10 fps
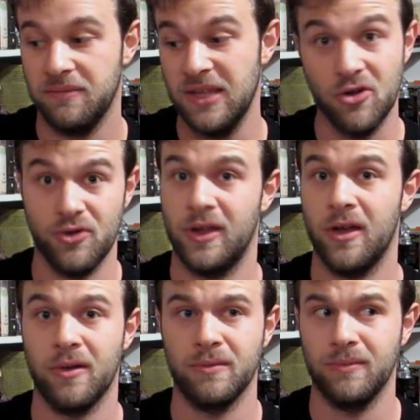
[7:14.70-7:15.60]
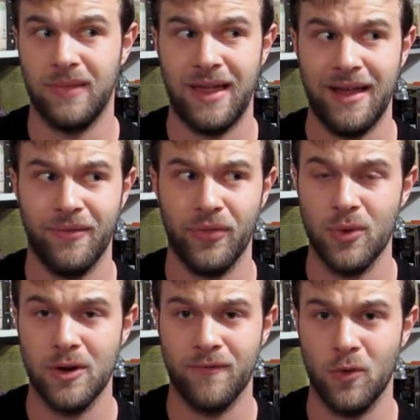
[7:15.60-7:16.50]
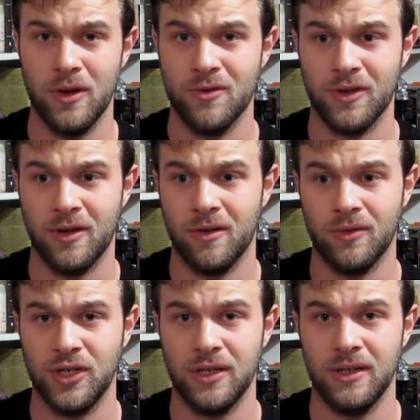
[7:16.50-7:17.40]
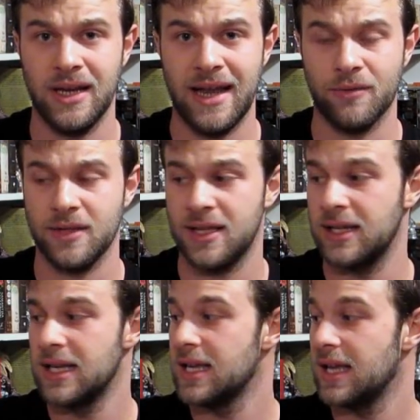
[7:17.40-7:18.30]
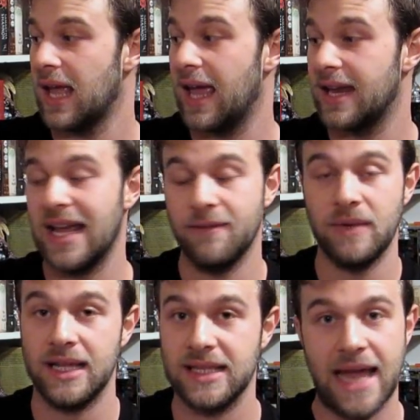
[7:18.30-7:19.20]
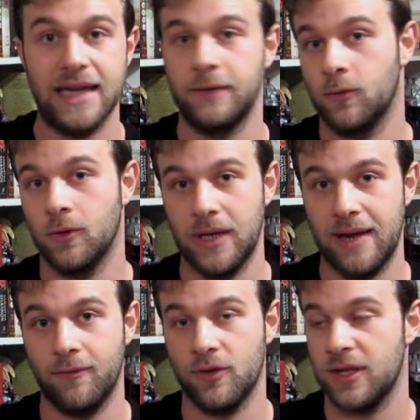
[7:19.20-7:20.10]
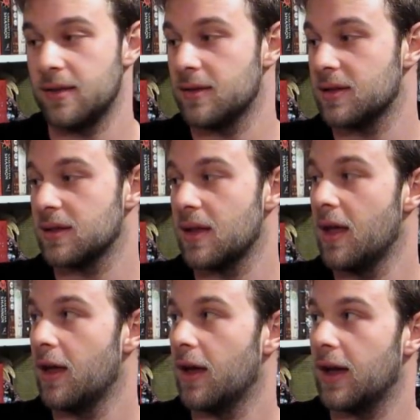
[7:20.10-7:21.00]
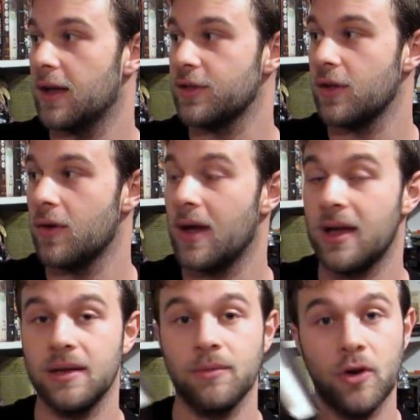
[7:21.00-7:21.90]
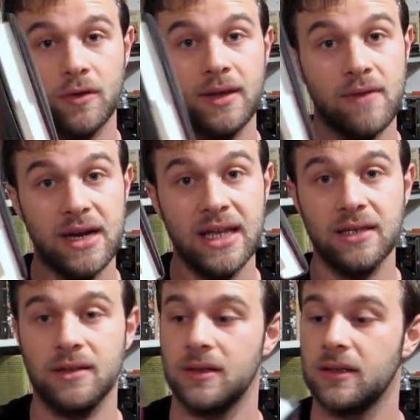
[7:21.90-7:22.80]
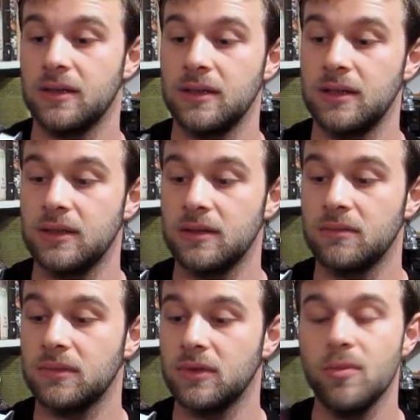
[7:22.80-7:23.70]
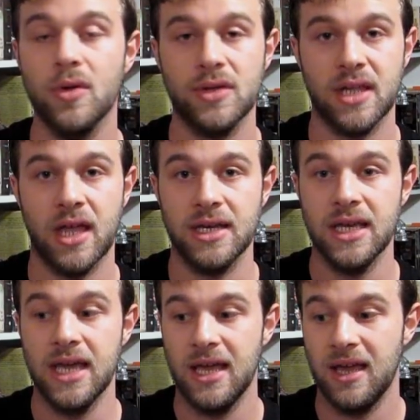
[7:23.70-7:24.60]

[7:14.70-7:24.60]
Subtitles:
years ago, like 3 or 4 years ago she announced it. And I have been excited for it ever since. So I am currently reading it. I am almost done.